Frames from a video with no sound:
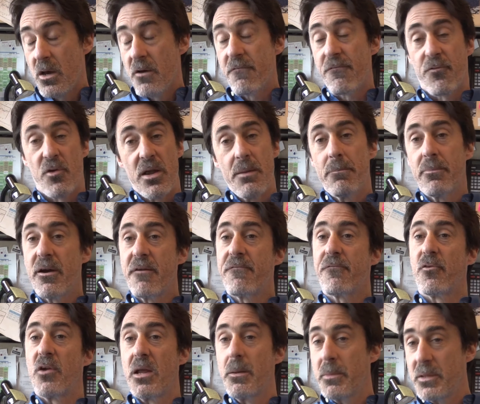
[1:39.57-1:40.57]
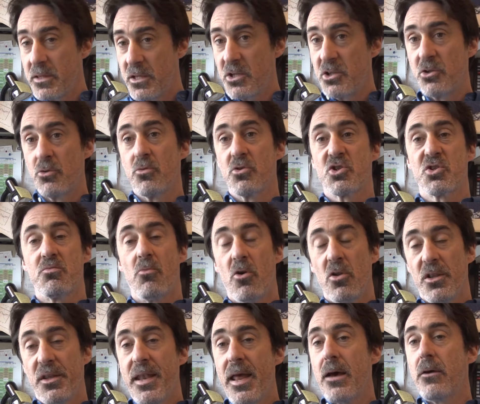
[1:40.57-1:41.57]
frame by frame, and then do a
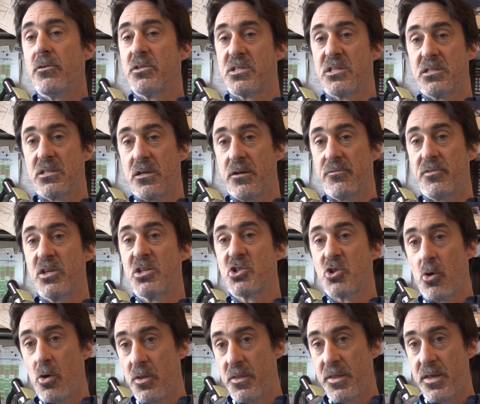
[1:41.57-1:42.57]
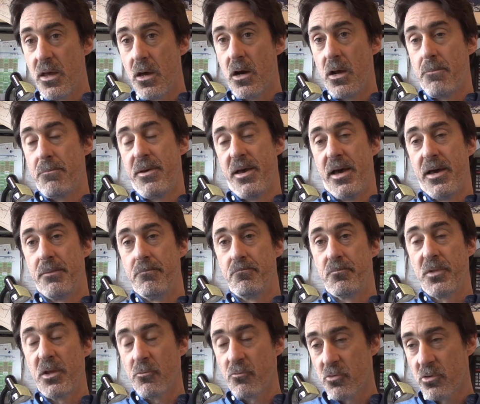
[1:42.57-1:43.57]
small analysis of this on the iPad.
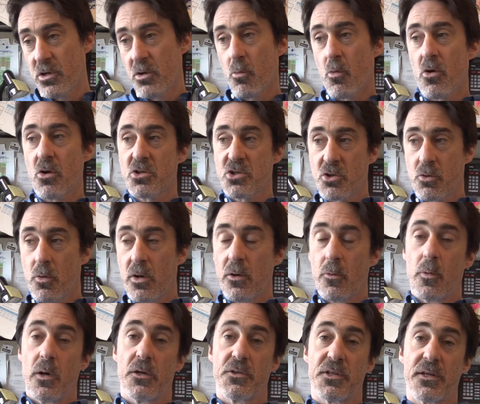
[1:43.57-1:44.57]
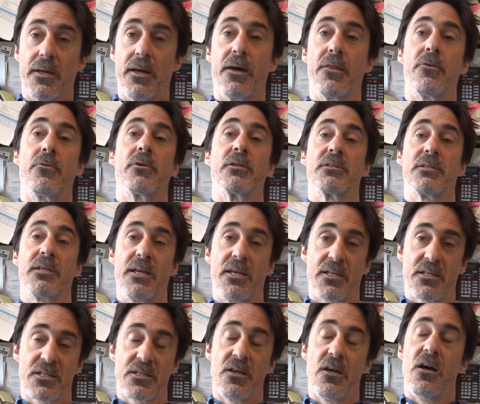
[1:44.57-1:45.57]
It really works quite well together. It
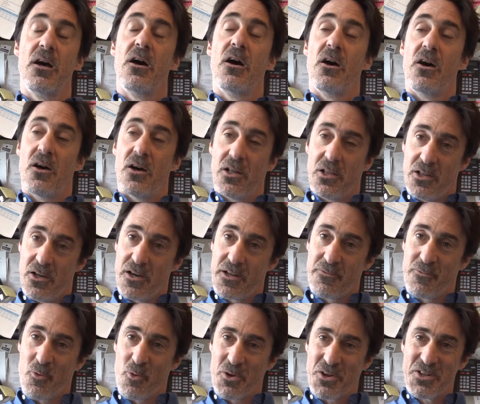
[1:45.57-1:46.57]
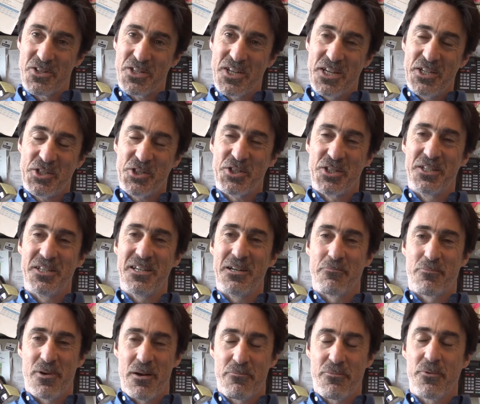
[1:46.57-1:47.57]
takes a lot of organization
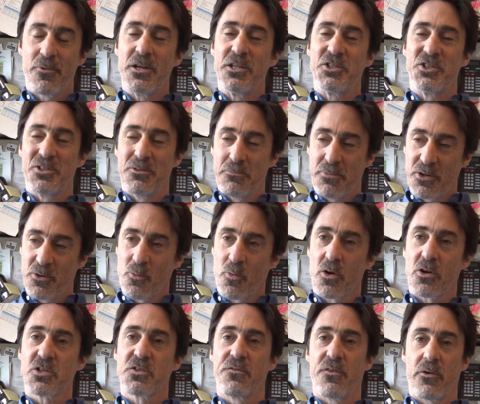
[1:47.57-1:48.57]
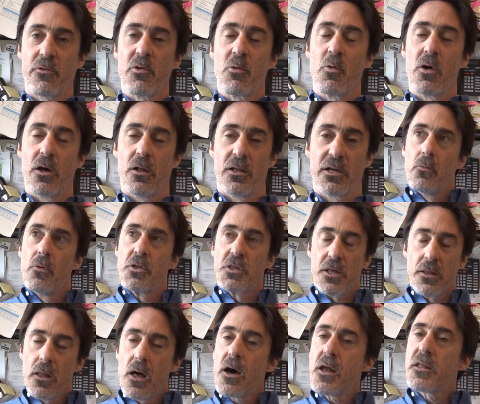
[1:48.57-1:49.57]
and preparation, but it works very well. With
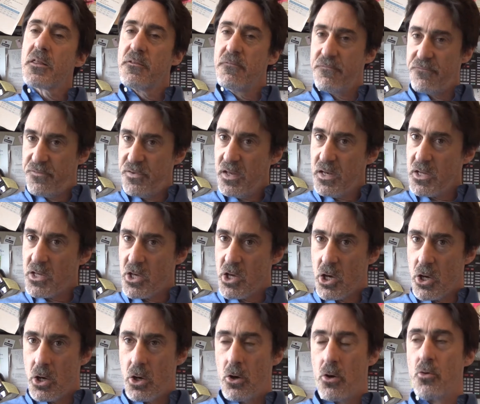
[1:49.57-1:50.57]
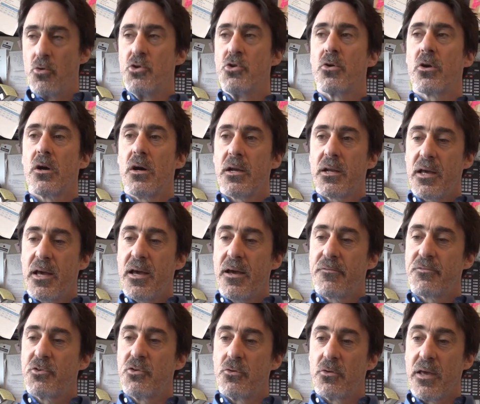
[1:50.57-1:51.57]
a lot of the video, you kind of
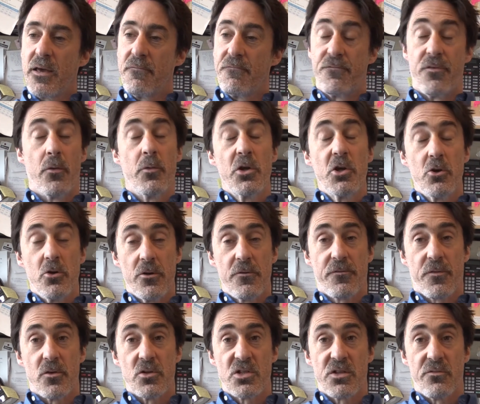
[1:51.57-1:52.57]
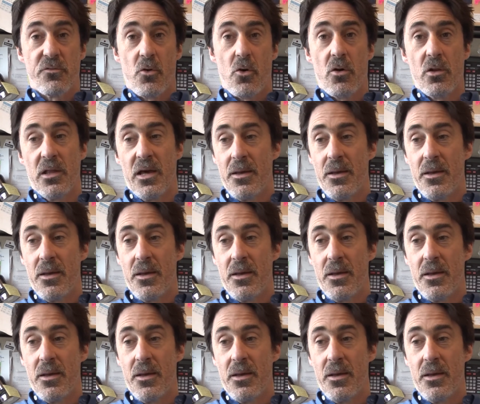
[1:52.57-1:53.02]
have to get very good, first of all,